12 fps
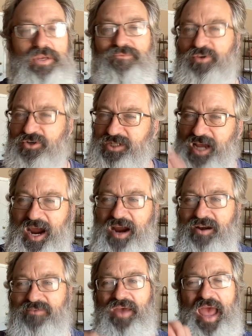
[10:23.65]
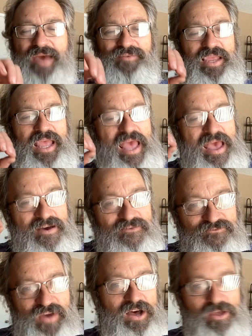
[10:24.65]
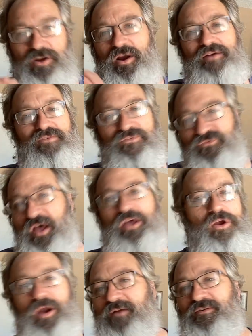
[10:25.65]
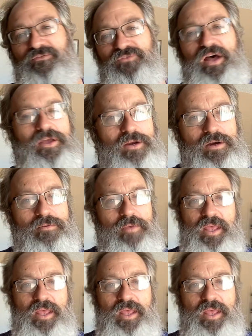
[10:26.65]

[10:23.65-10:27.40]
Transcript: If you're tired of having failure after failure after failure,